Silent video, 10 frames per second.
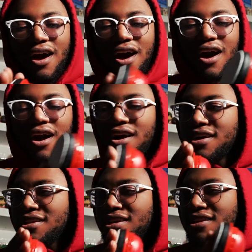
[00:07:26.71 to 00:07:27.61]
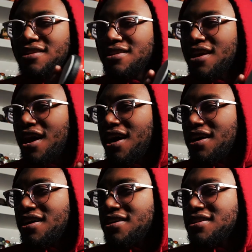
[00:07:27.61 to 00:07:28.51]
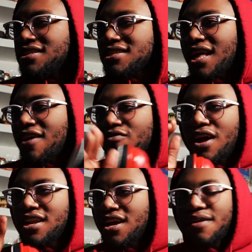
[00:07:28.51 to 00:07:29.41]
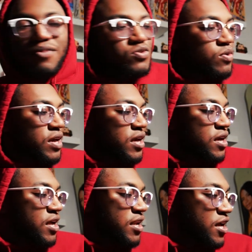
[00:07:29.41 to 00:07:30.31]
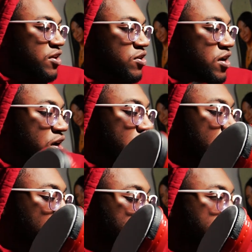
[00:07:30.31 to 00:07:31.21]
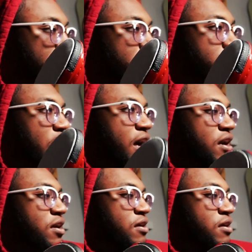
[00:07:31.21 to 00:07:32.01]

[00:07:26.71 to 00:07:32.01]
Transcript: And then this is like right there in between. And then you could go to like,